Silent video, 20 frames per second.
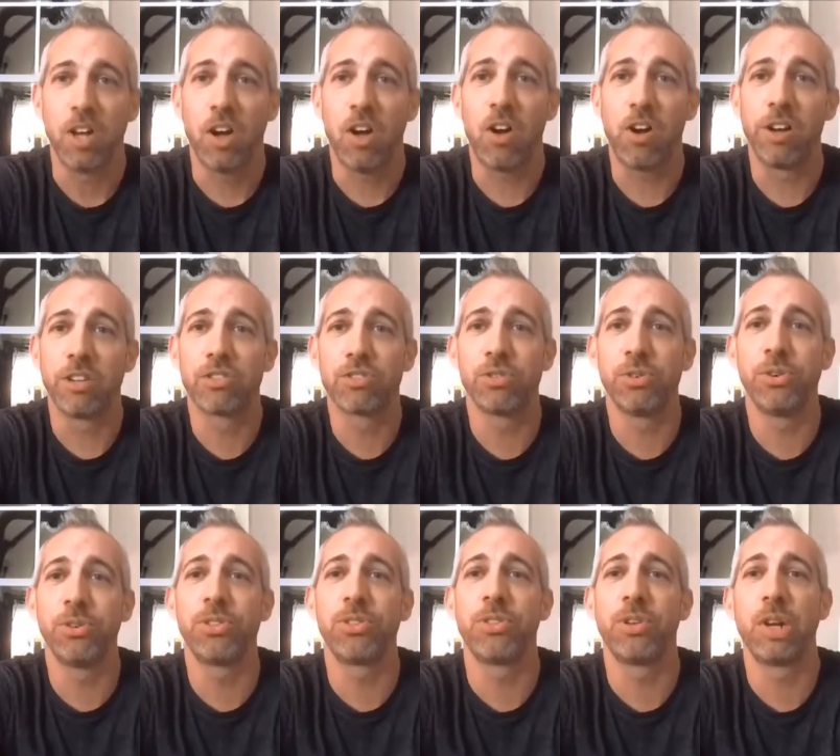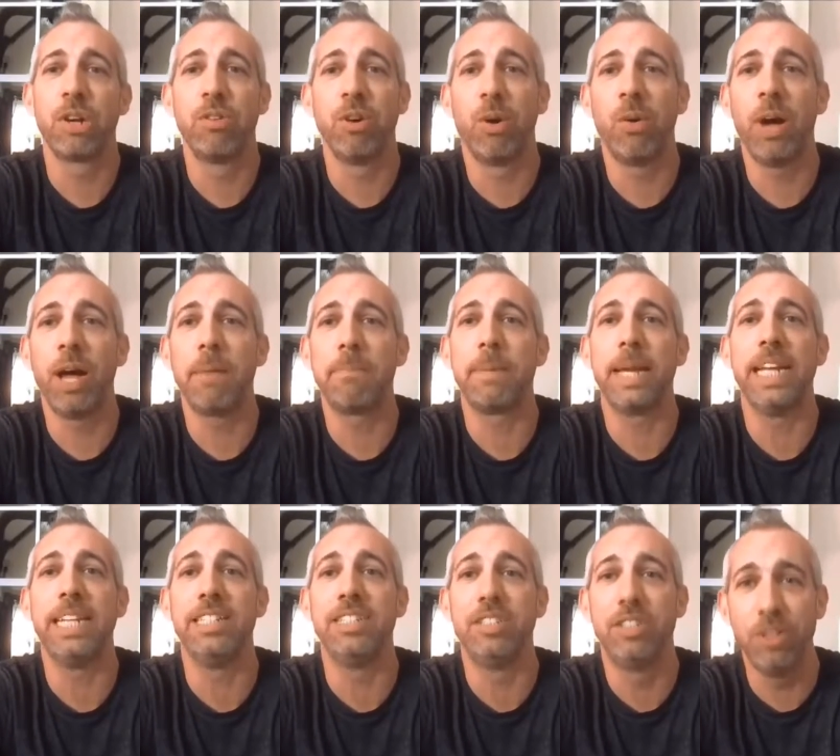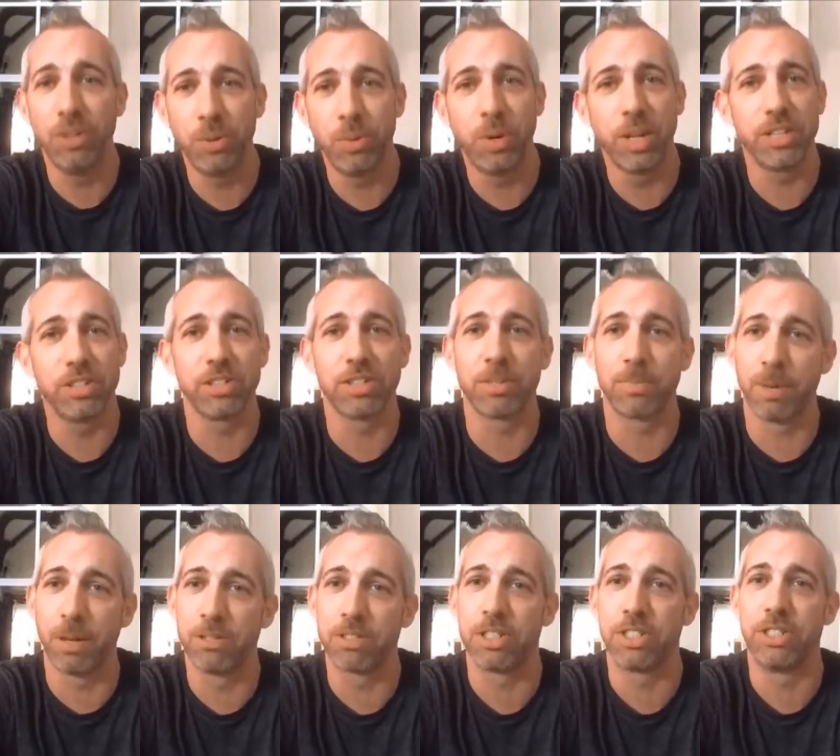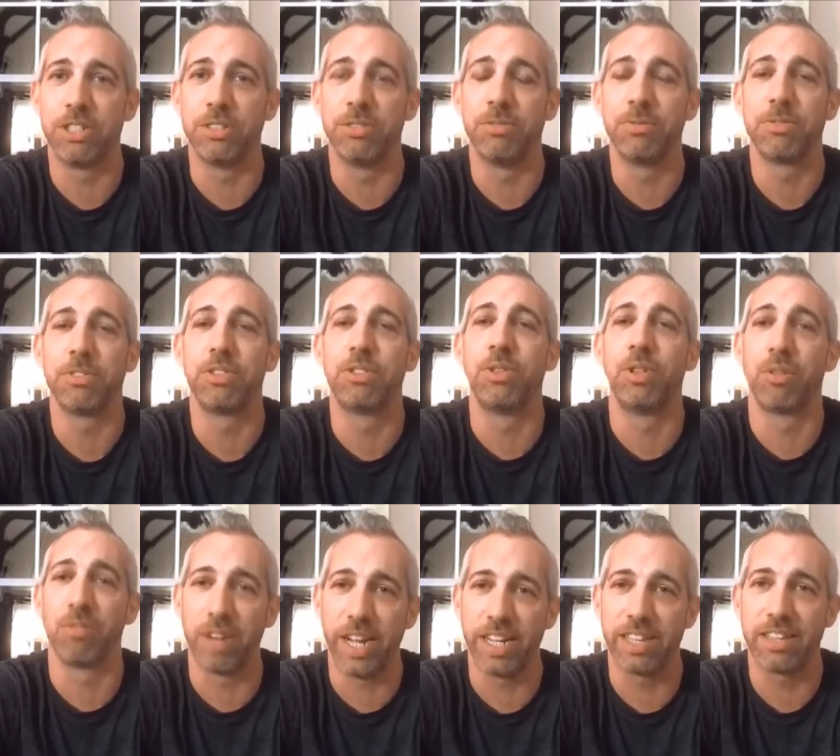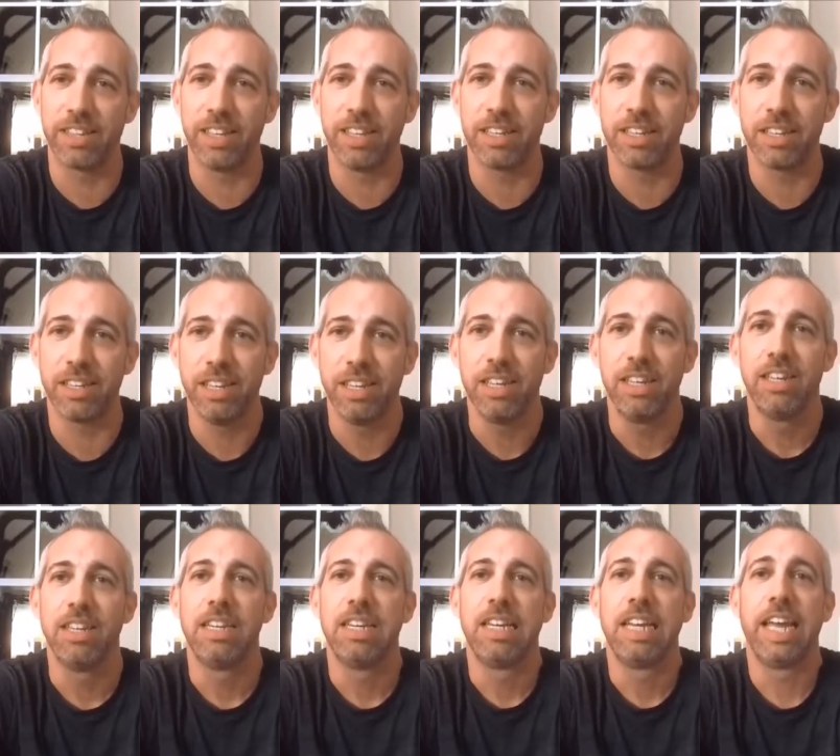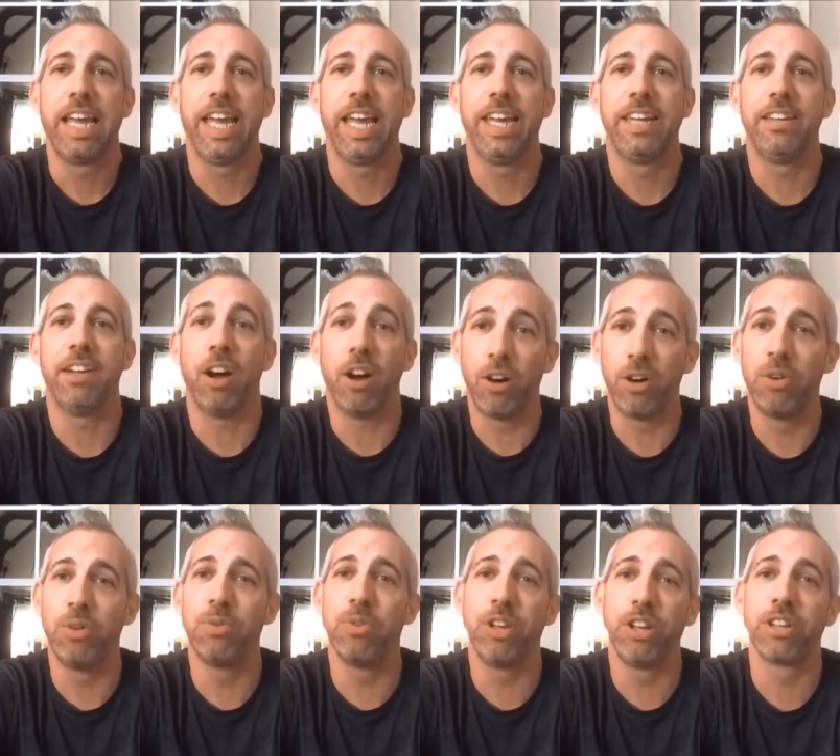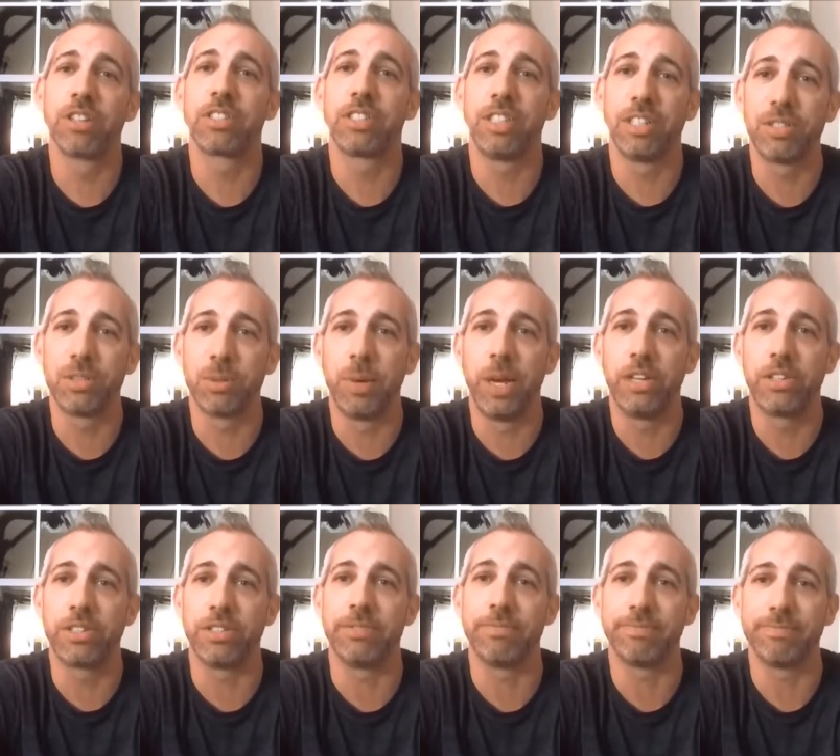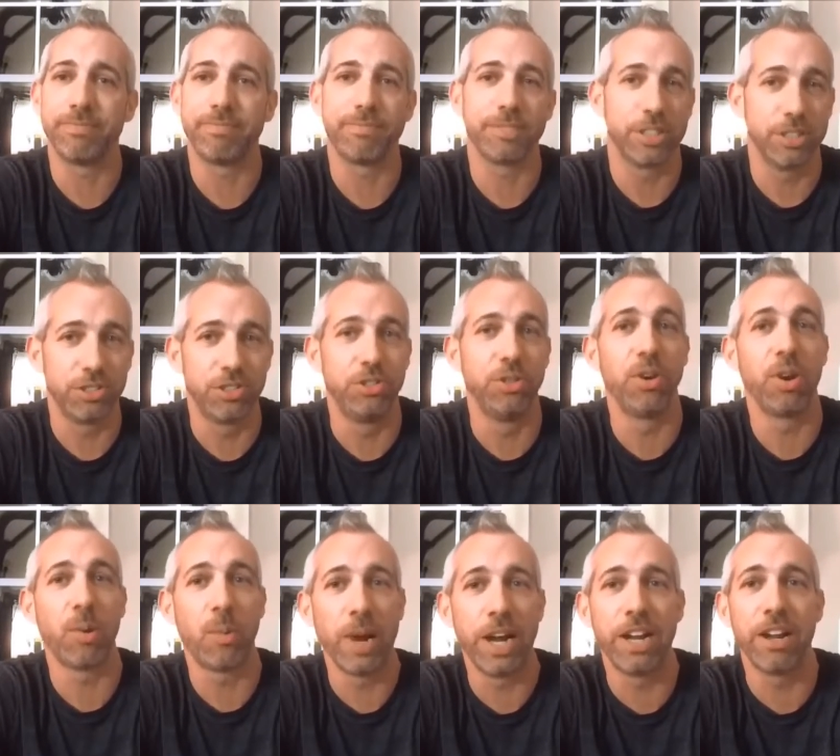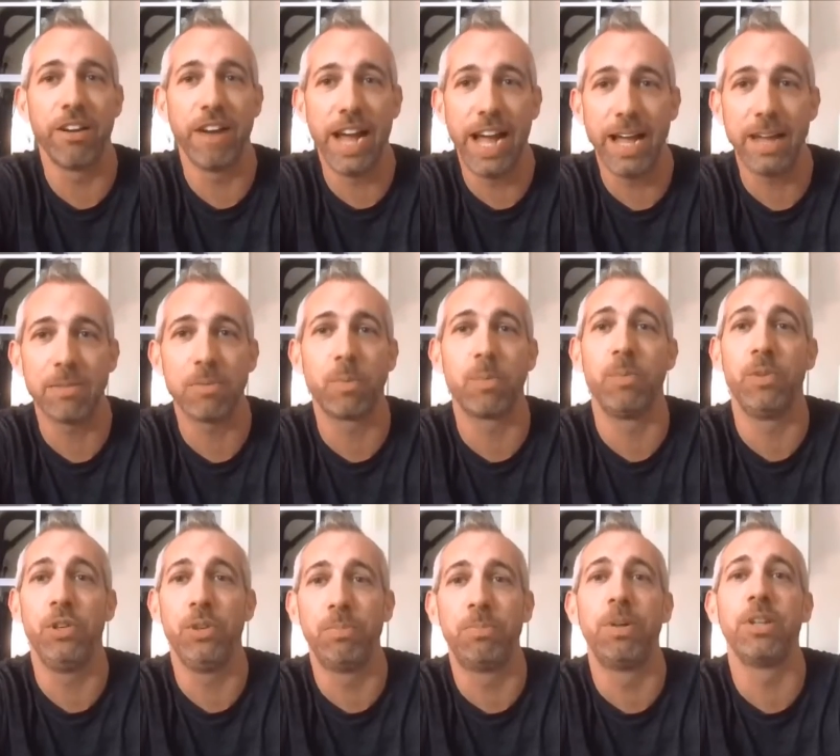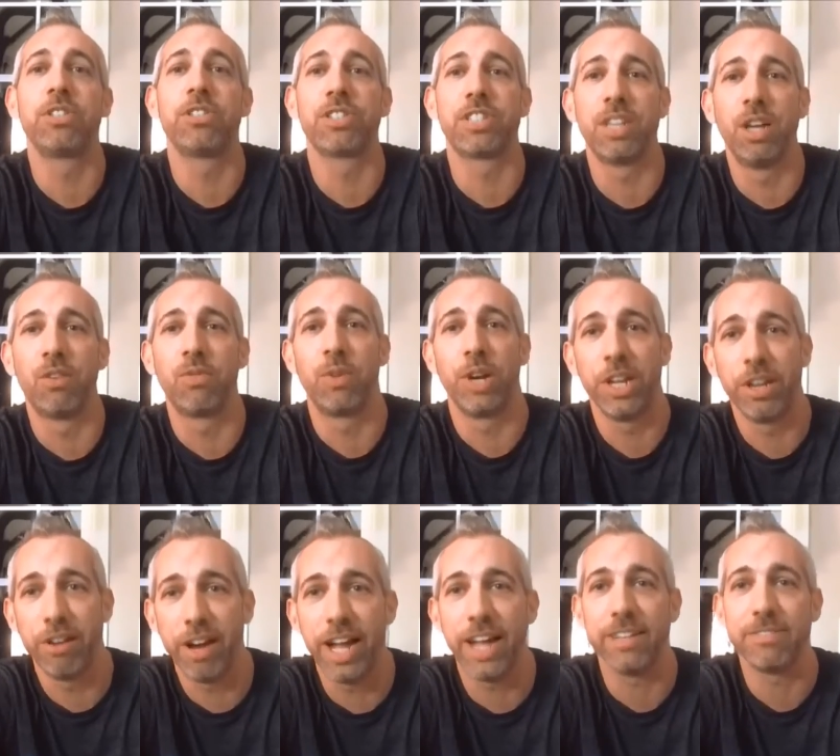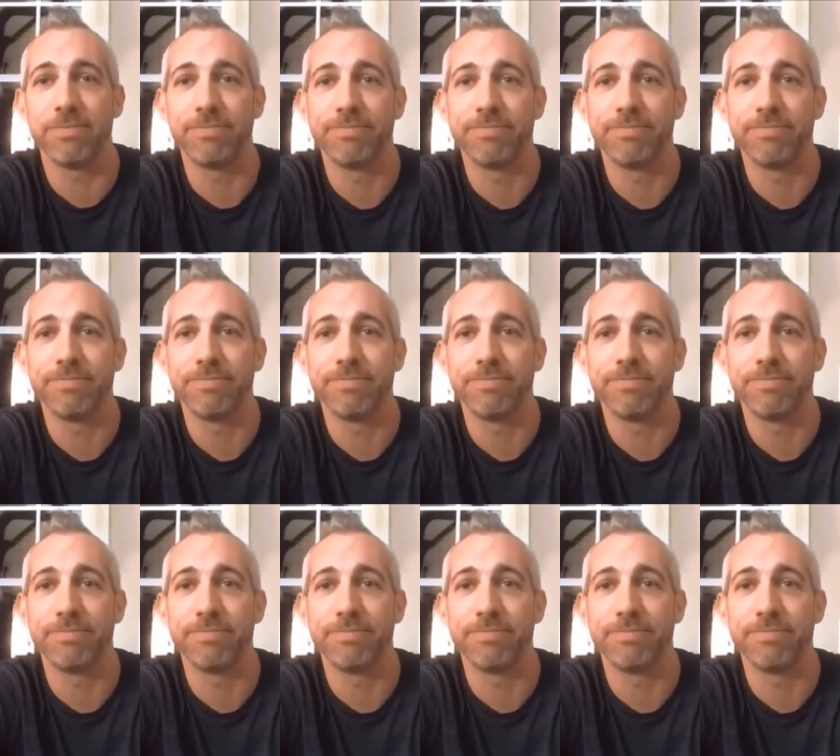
Hard truth, grow up and do what you're supposed to do. Do the right thing and own your situation, because you are where you're at. You put yourself where you're at.